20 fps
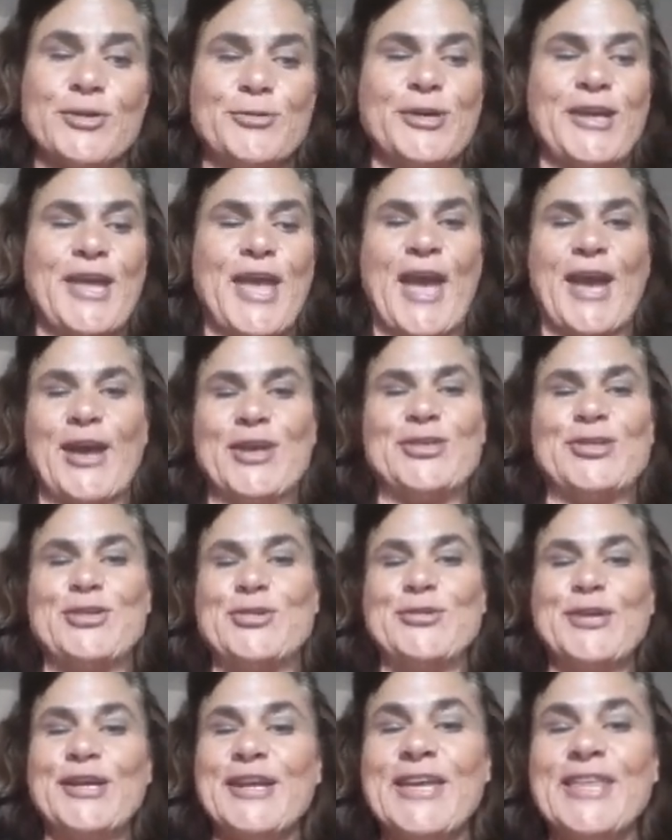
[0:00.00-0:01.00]
We can't
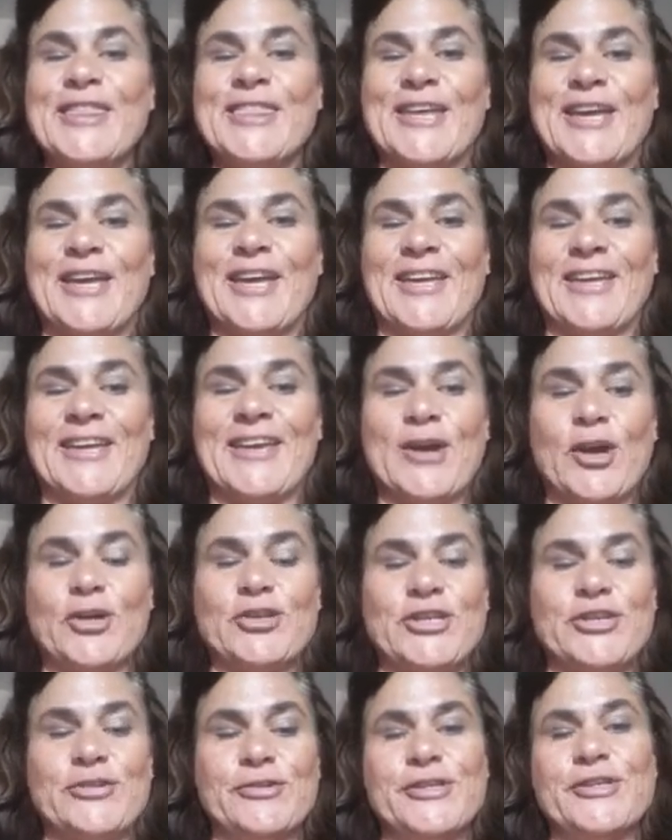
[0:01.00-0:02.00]
do anything.
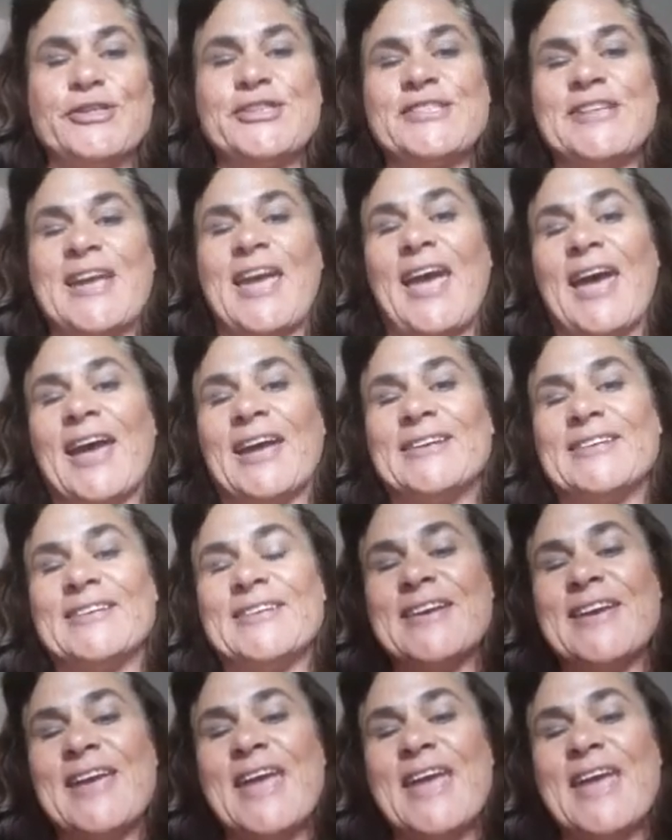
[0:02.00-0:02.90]
Do you understand?